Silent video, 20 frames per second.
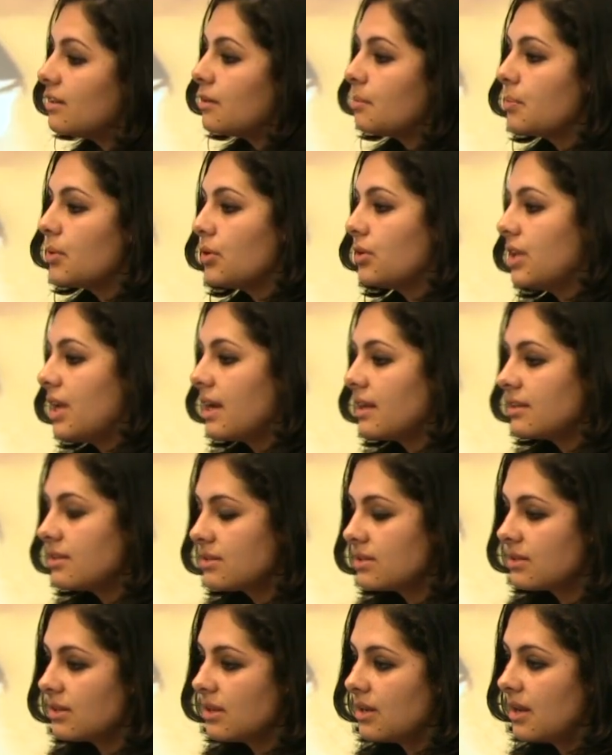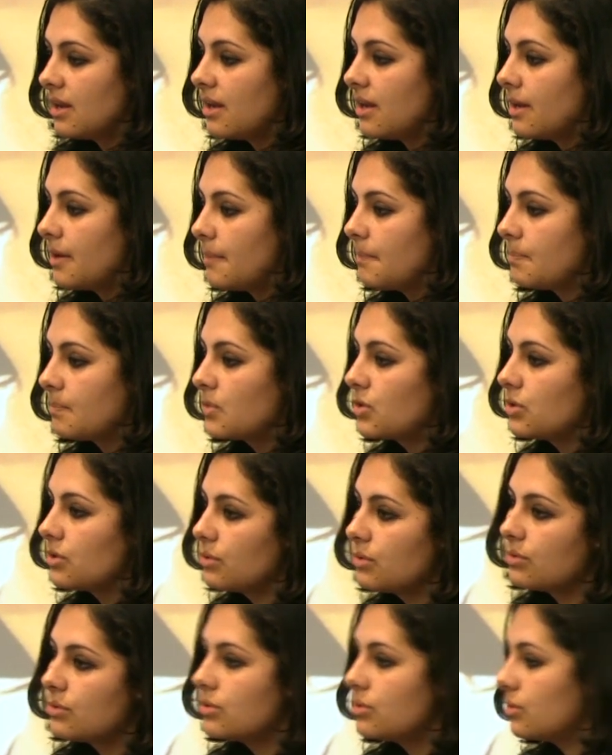their products
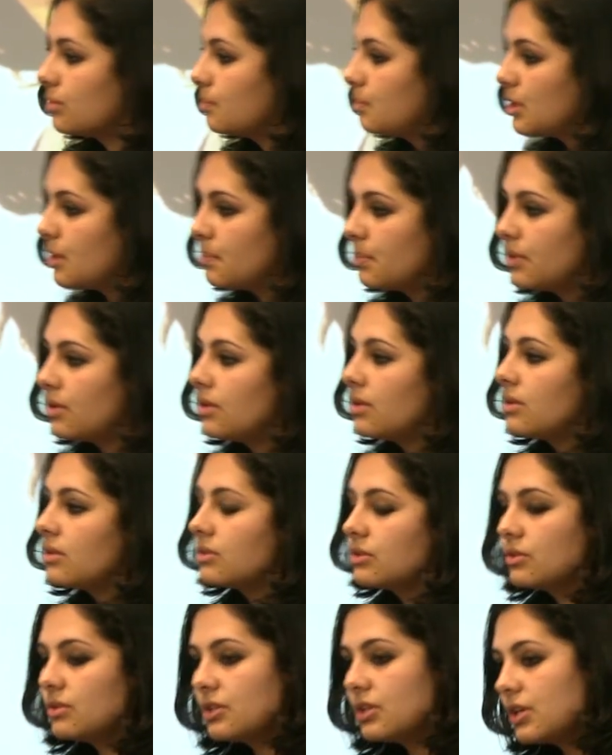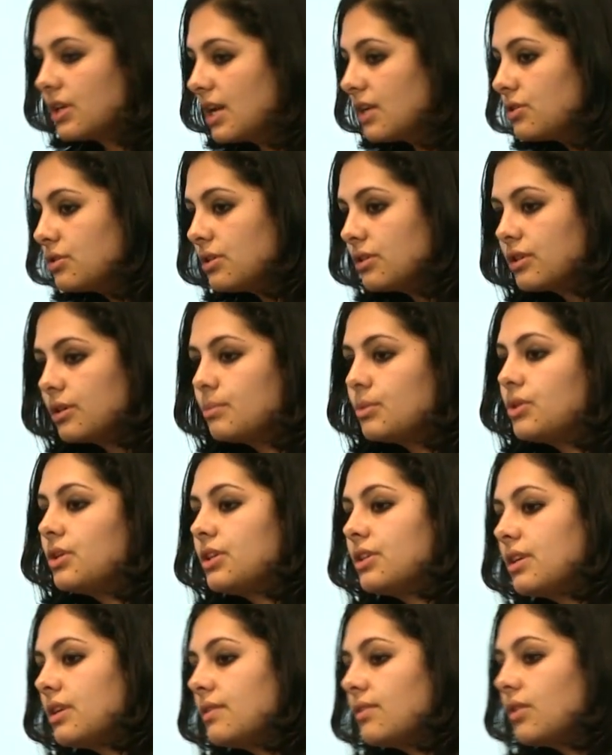to people, to international
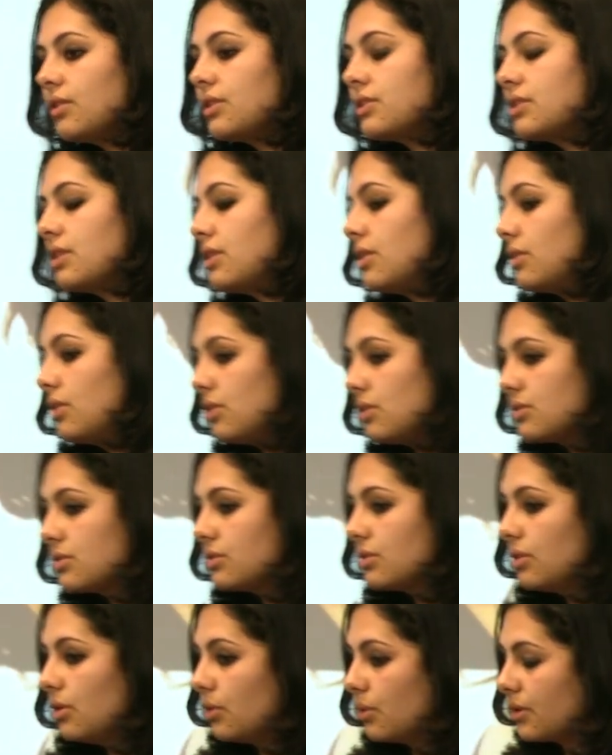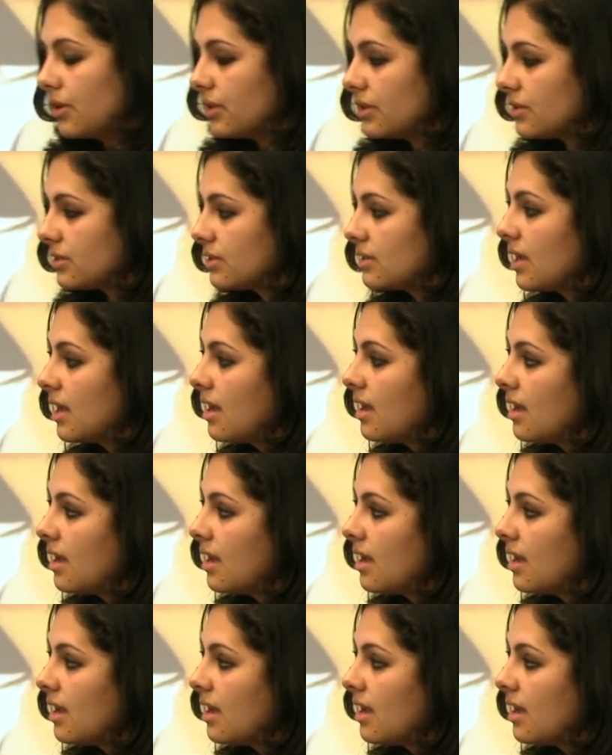community in Afghanistan, and also locals.